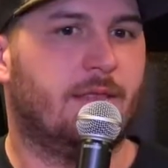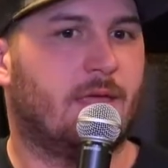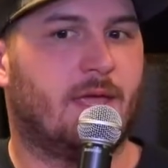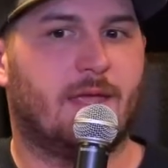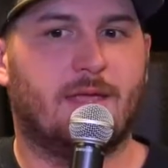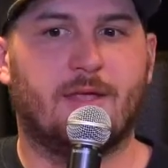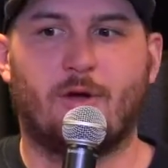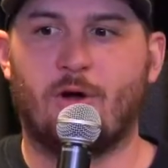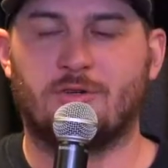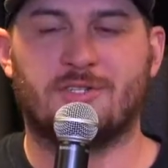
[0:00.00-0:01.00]
they
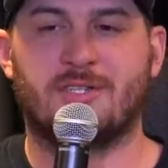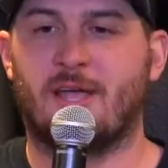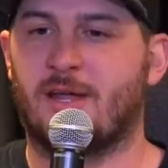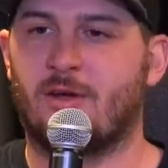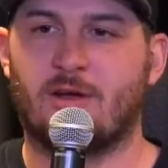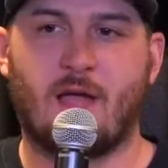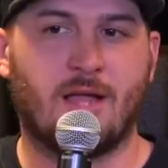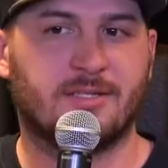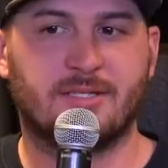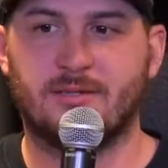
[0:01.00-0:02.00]
are just like
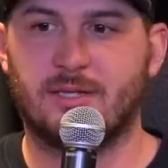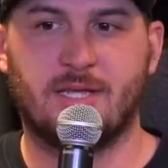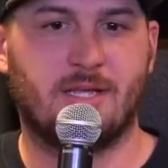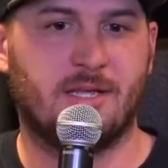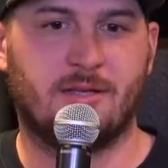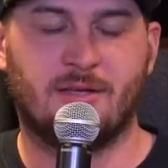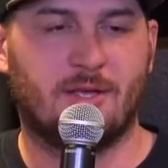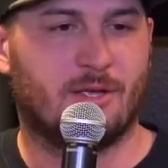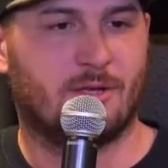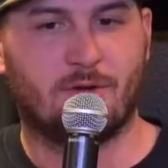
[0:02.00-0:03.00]
constantly
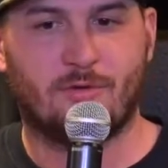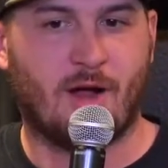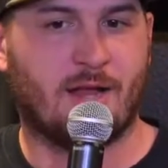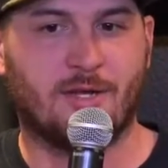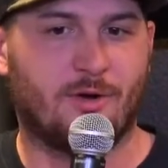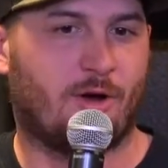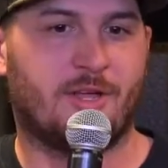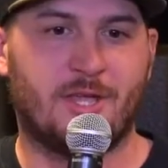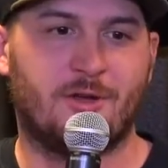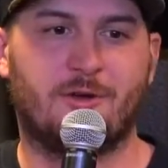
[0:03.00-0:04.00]
grinding
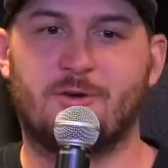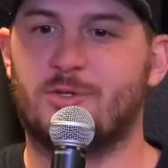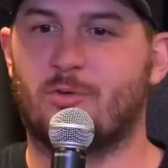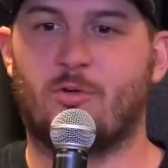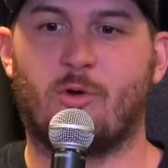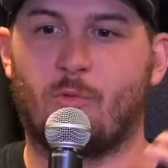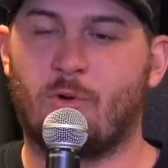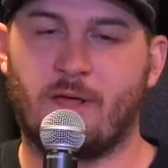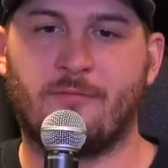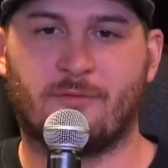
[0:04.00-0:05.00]
our gears, or
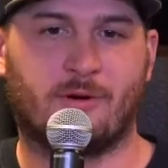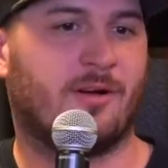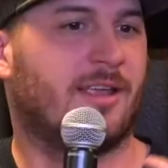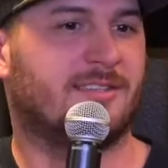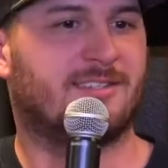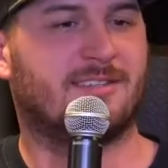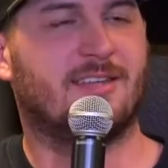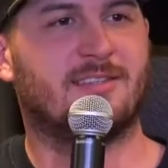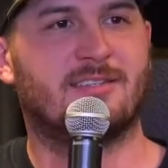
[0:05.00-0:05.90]
whatever. It's